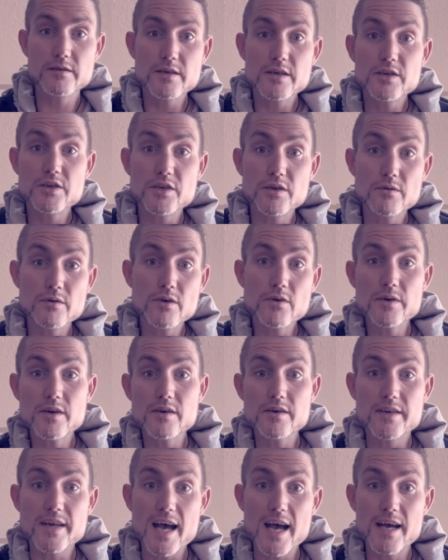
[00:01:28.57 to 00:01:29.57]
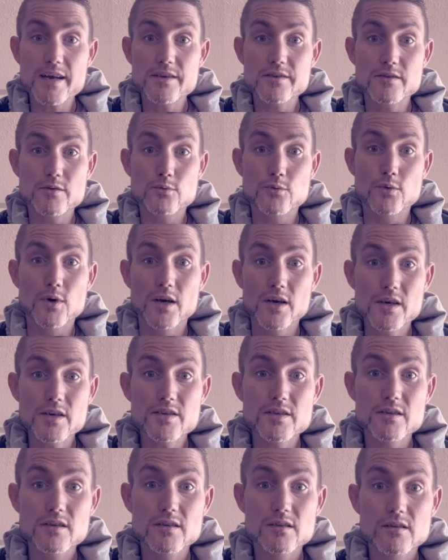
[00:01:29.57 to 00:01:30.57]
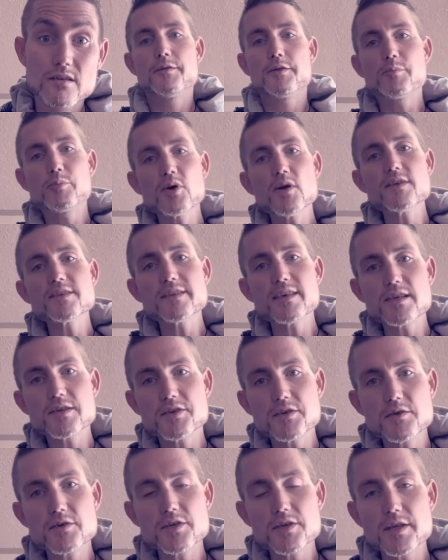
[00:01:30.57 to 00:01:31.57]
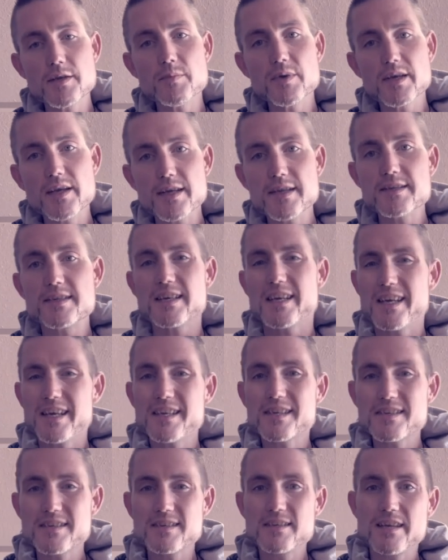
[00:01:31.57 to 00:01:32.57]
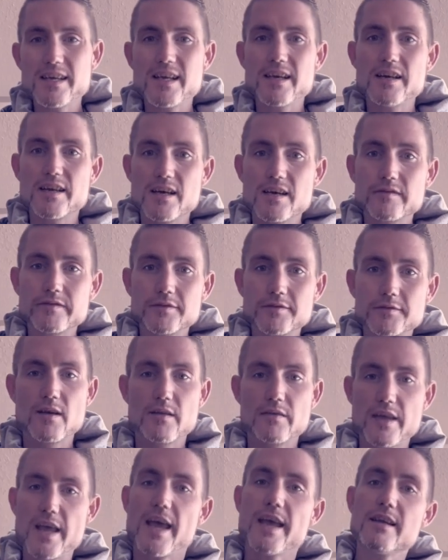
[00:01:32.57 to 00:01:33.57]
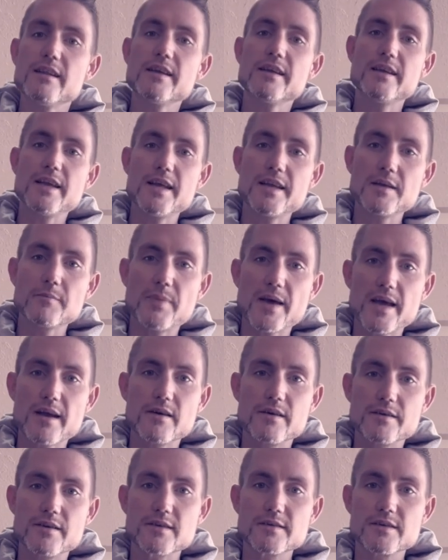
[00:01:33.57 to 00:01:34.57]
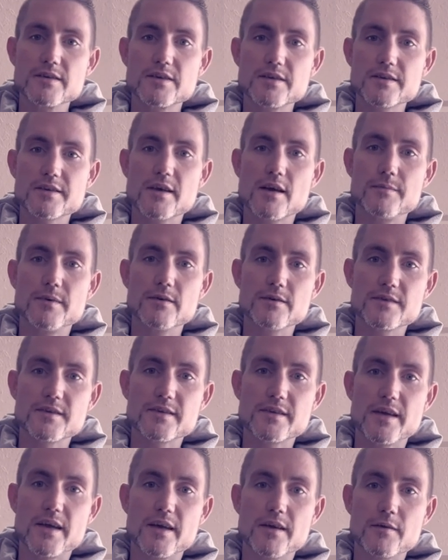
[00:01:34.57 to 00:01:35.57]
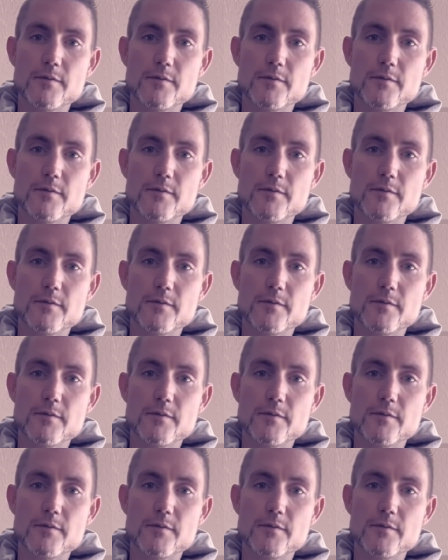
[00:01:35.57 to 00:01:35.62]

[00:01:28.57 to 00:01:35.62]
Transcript: did you know your dad is the worst? The process usually begins innocently enough. The alienating parent doesn't just come out and say,